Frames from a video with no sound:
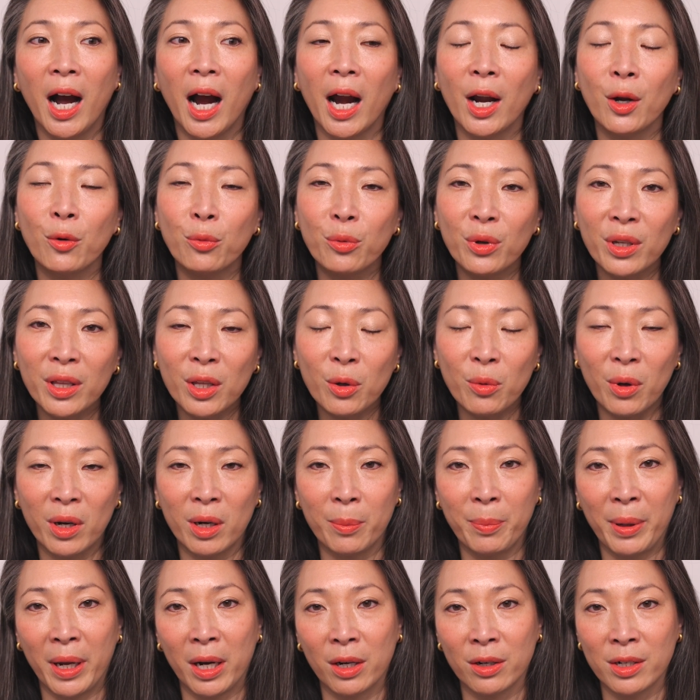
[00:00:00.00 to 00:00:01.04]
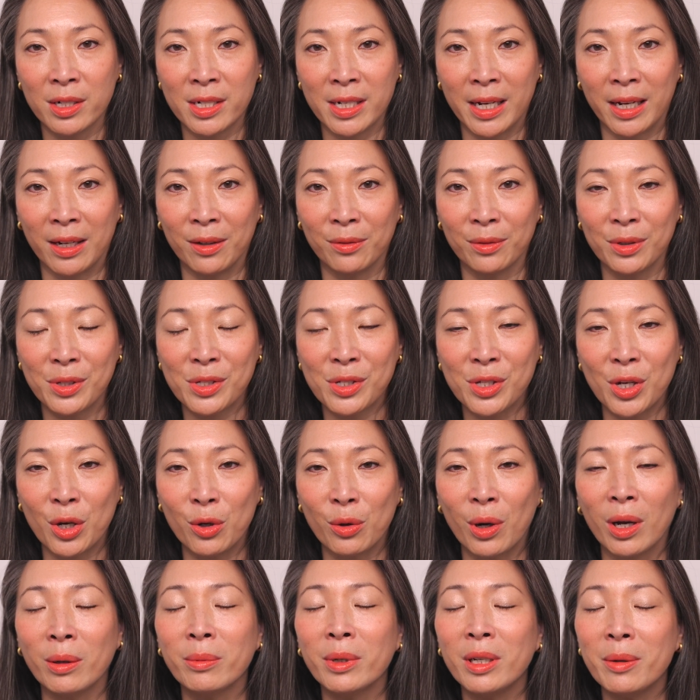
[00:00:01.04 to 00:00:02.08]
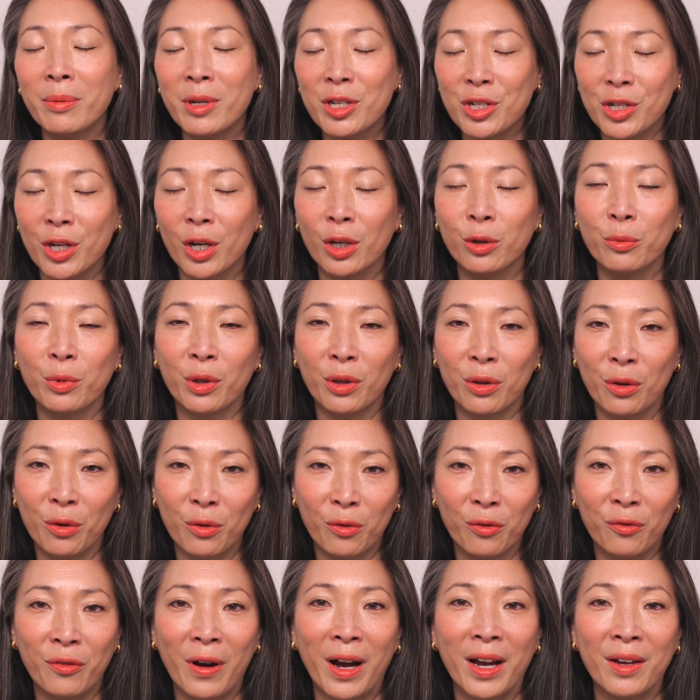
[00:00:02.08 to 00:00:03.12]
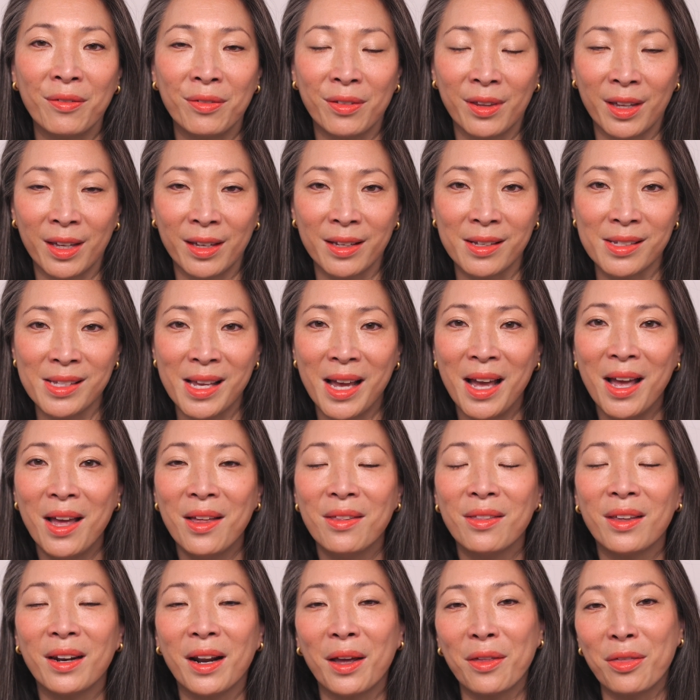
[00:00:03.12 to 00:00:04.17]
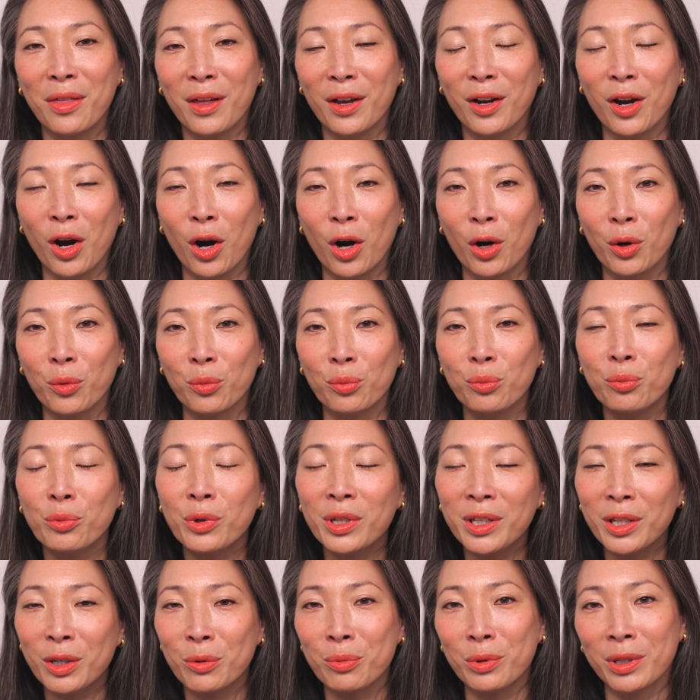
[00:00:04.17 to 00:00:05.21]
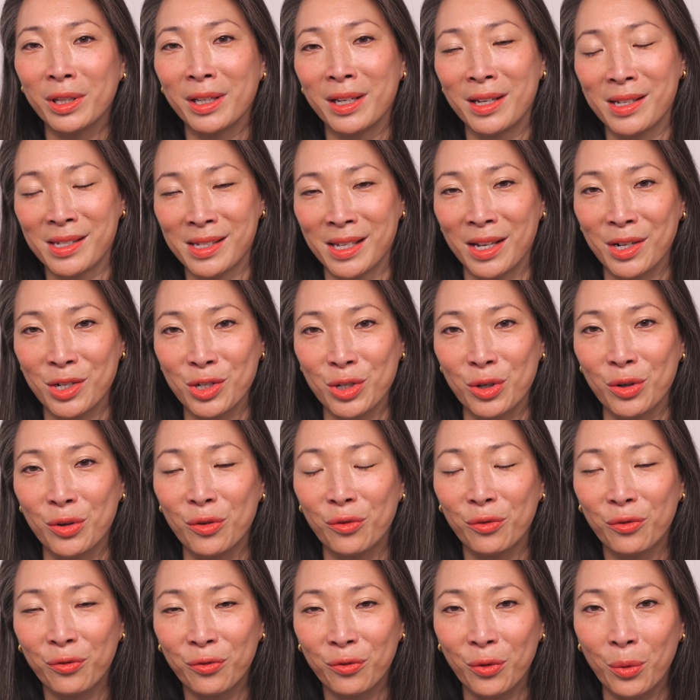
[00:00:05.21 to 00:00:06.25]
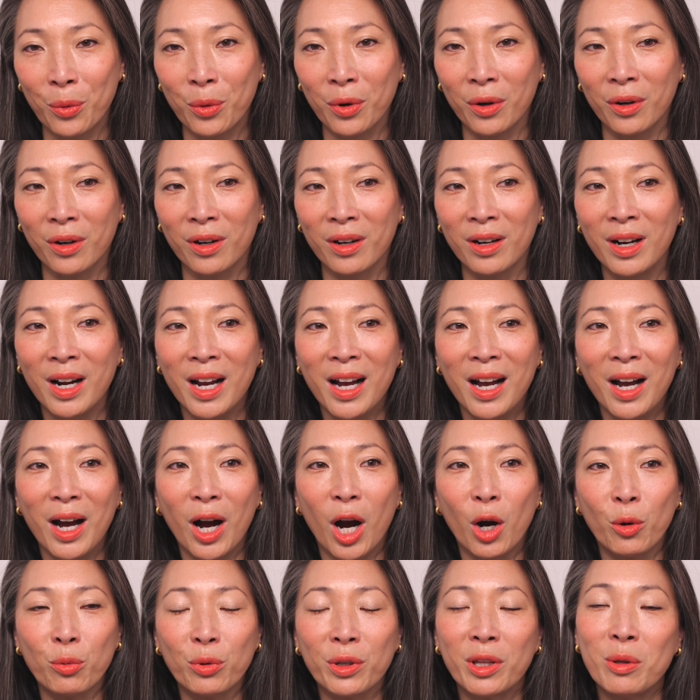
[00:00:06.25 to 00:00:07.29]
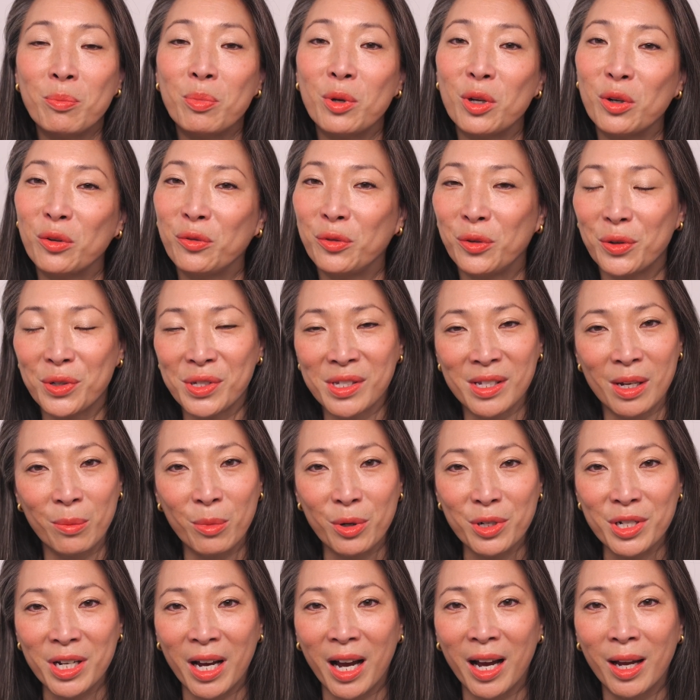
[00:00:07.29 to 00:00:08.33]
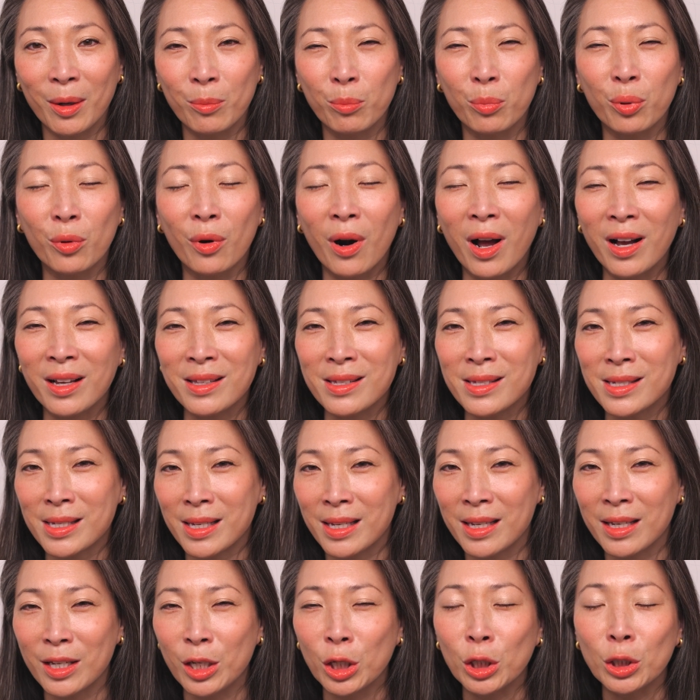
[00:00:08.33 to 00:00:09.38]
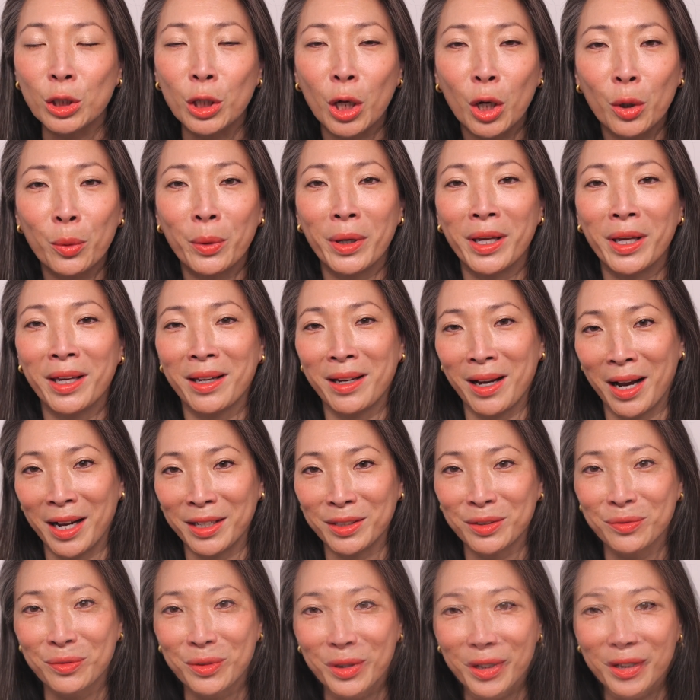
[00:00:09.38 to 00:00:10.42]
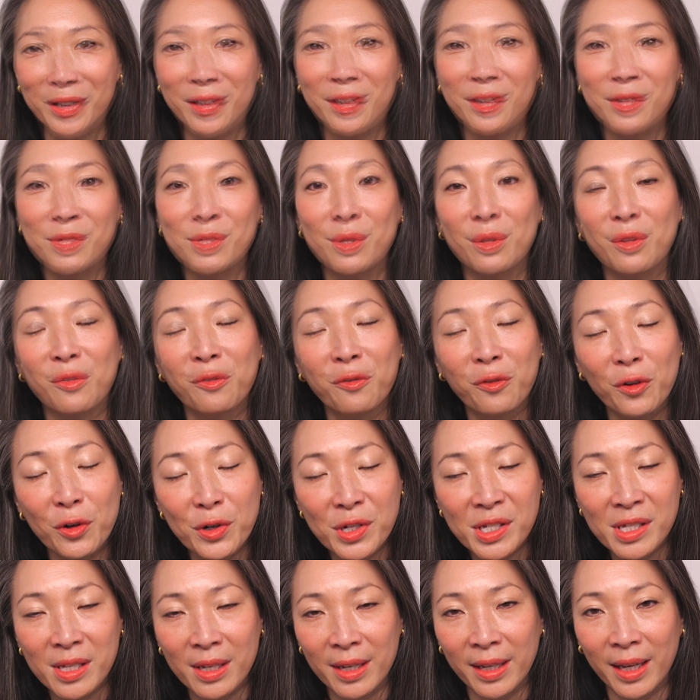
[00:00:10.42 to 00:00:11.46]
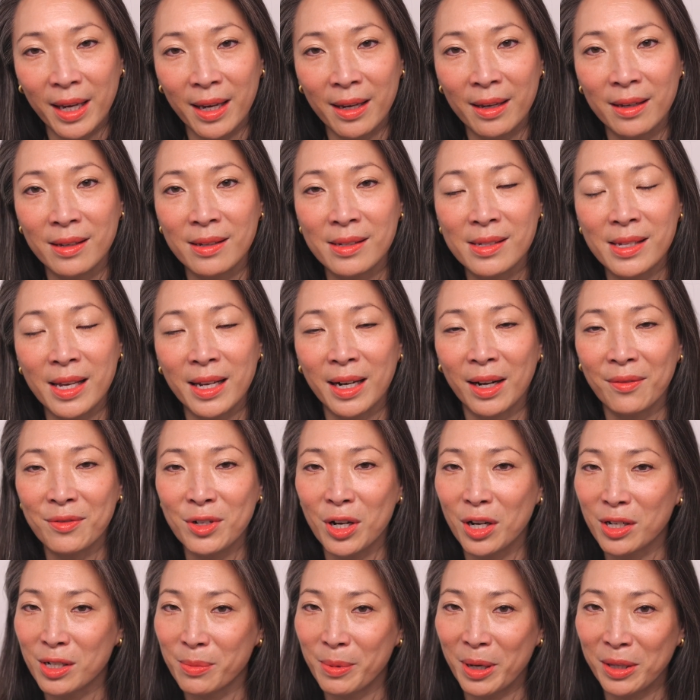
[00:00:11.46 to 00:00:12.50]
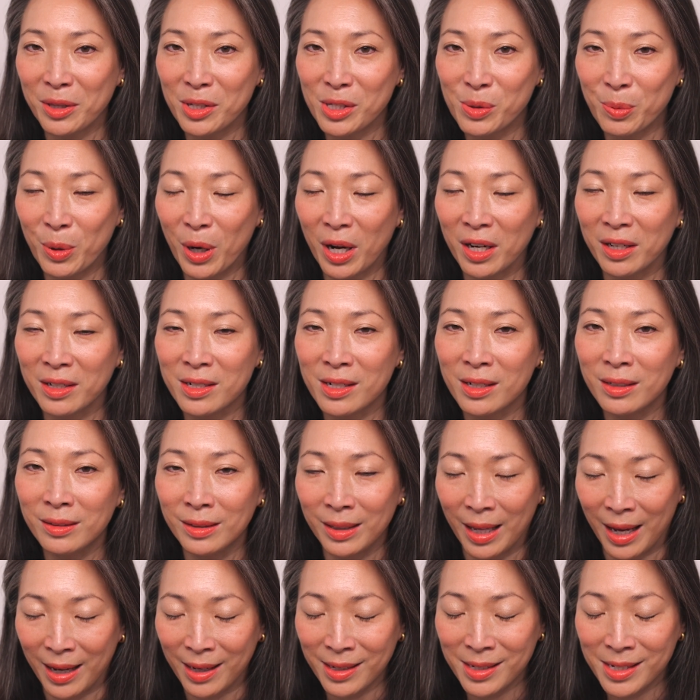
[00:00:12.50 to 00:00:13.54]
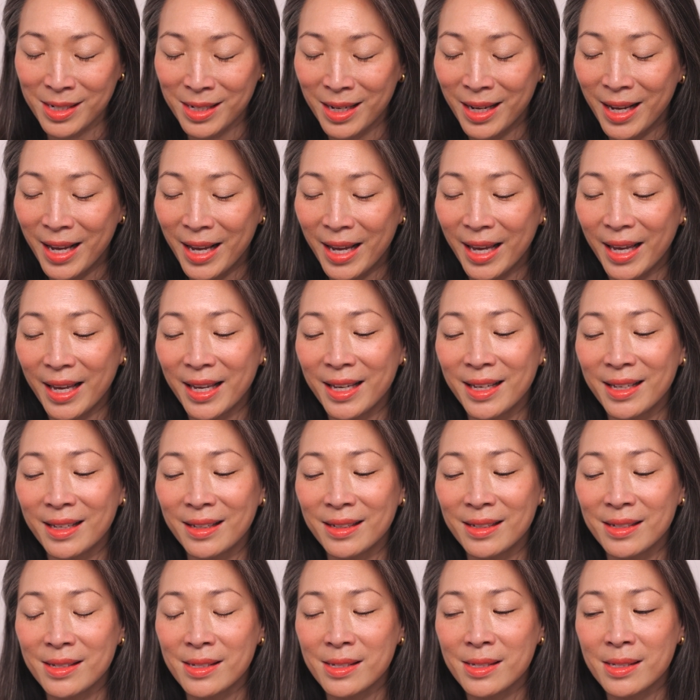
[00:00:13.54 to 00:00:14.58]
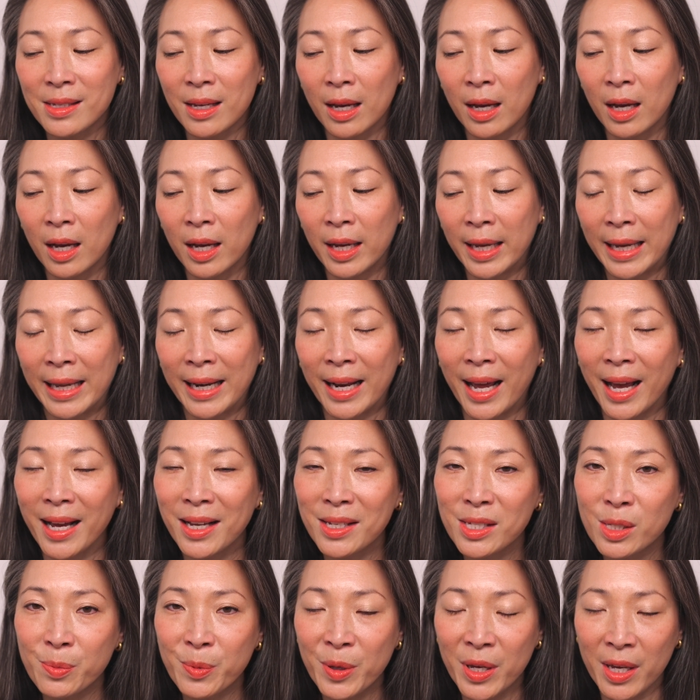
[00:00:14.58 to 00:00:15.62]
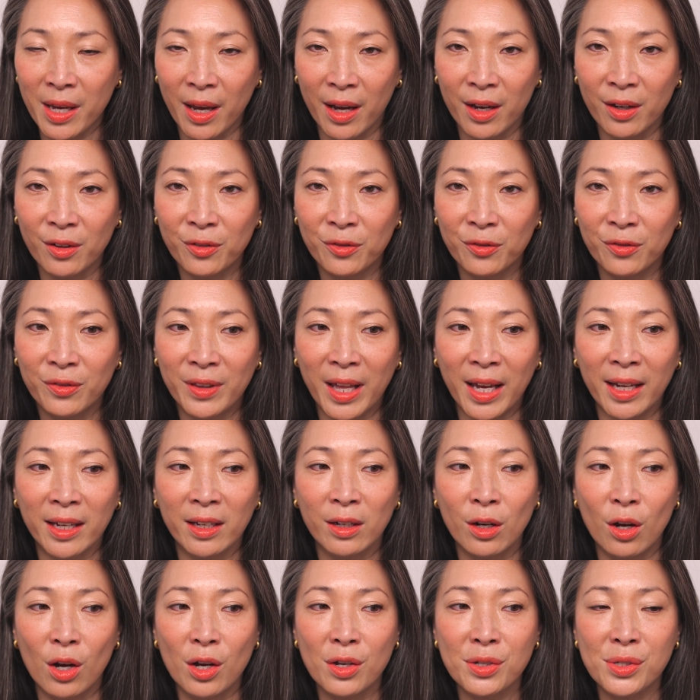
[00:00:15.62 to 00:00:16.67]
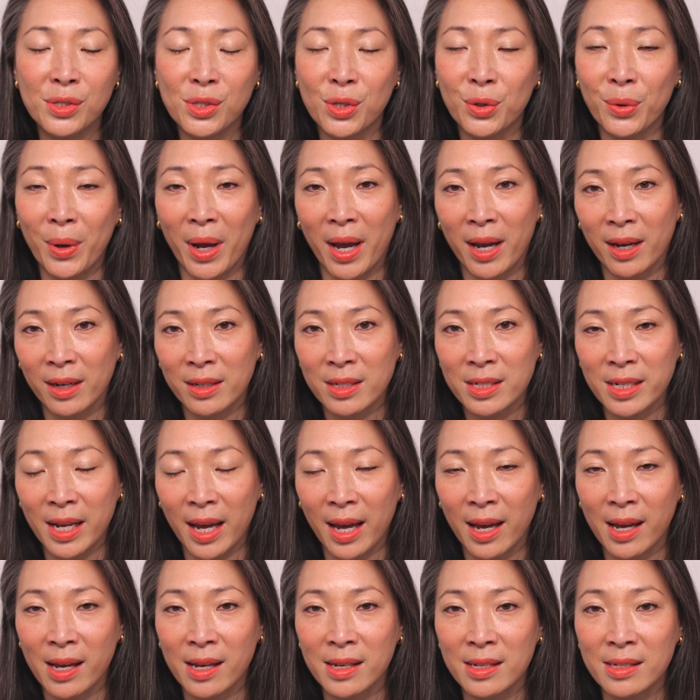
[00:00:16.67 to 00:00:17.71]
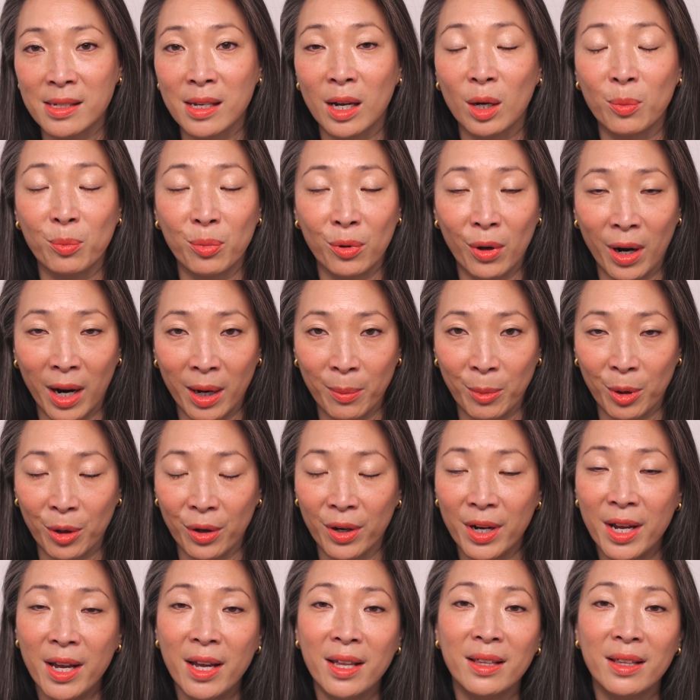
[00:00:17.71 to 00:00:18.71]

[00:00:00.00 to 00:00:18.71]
I really wanna pare it down. So I'm gonna be sharing with you five things that I think are really, really essential for a really beautiful summertime, bronzy, glowy kind of look. So the first thing is, and I've talked about this product a lot, is uh, an SPF that can also act as a primer.